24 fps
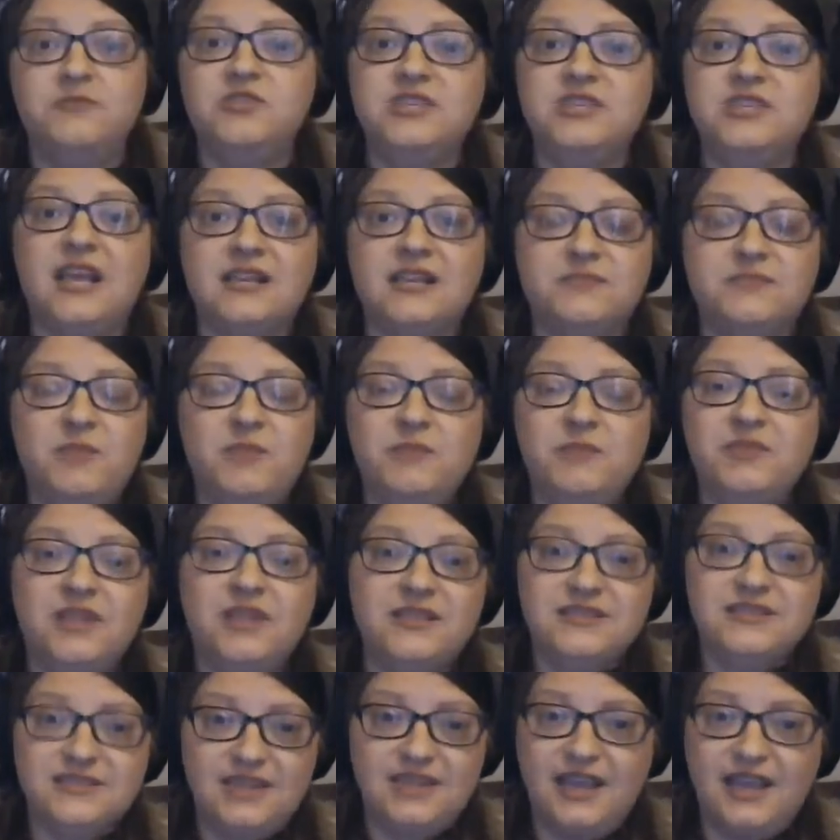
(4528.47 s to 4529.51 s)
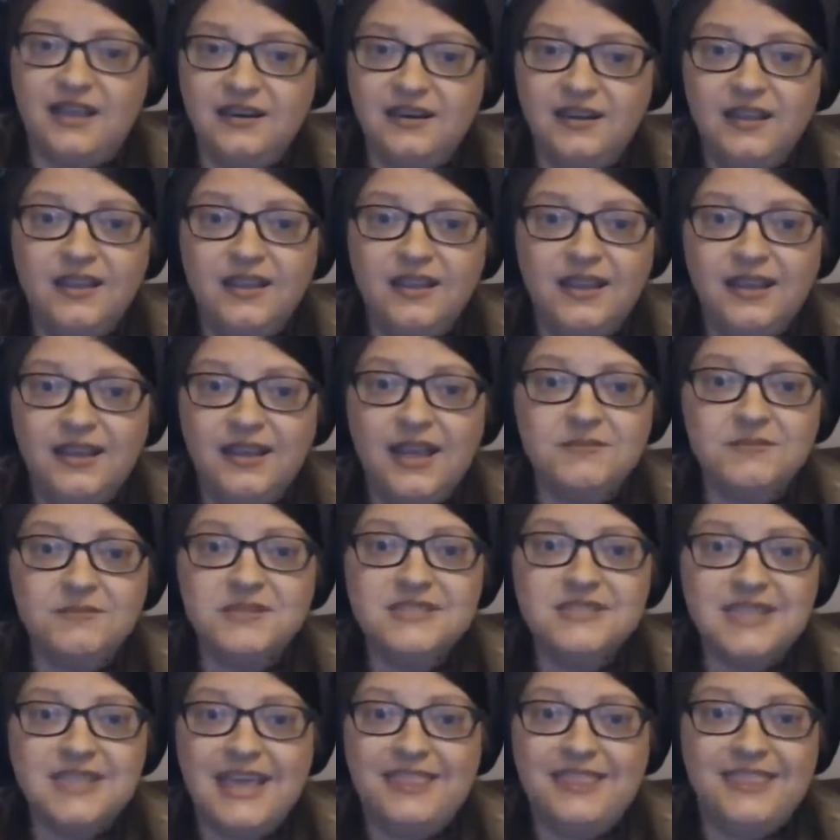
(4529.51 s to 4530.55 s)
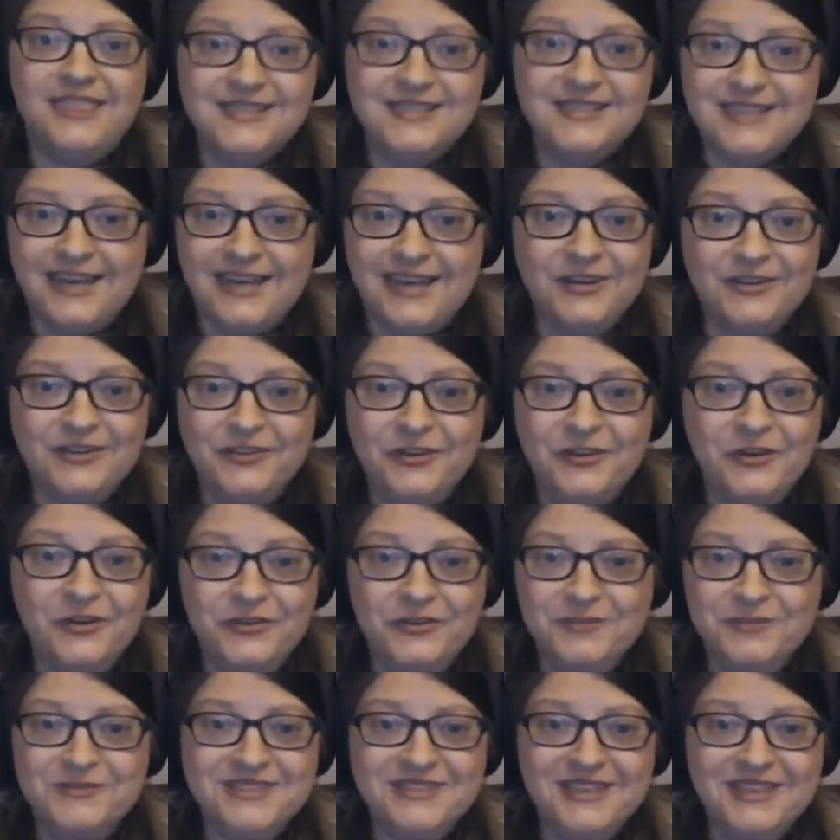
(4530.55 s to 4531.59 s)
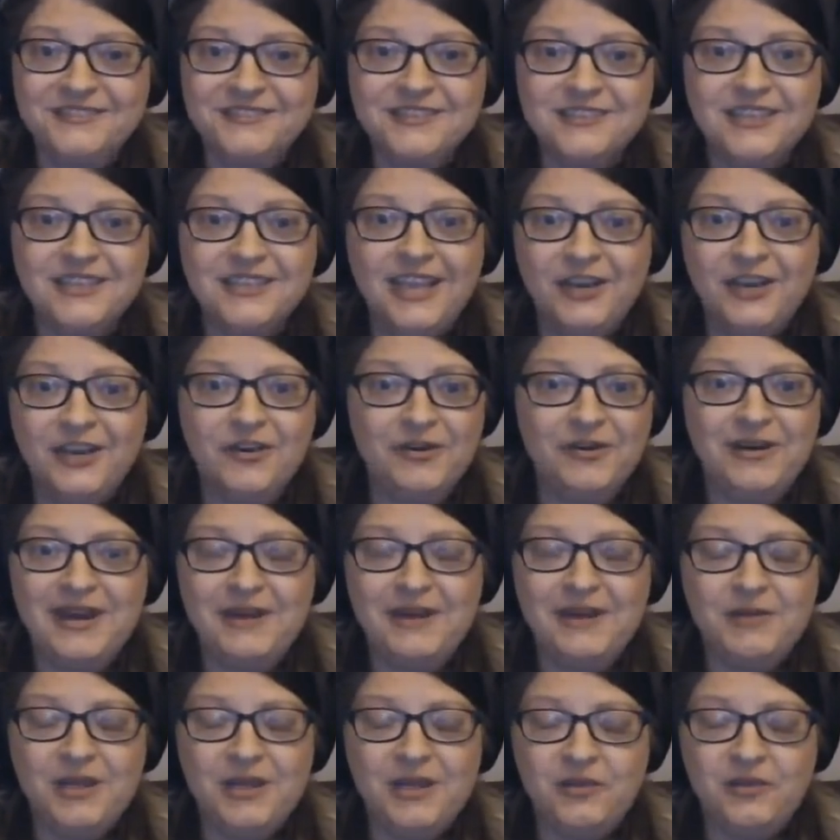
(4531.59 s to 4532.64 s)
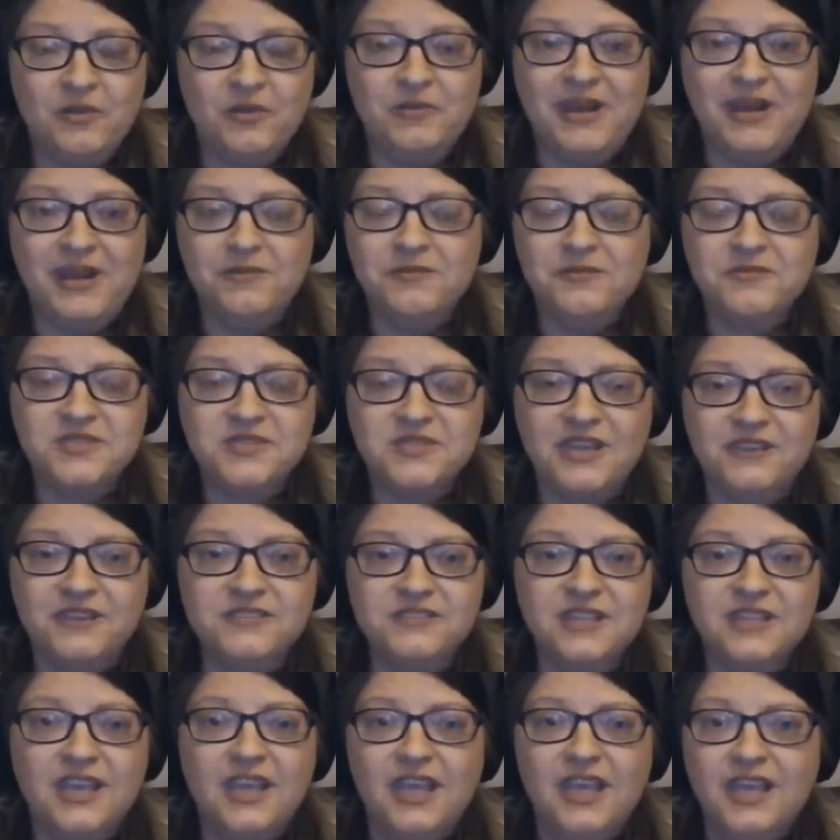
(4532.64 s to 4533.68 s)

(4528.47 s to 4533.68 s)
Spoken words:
She's gotten people on the stand and gotten them to say things that hurt themselves, incriminated themselves.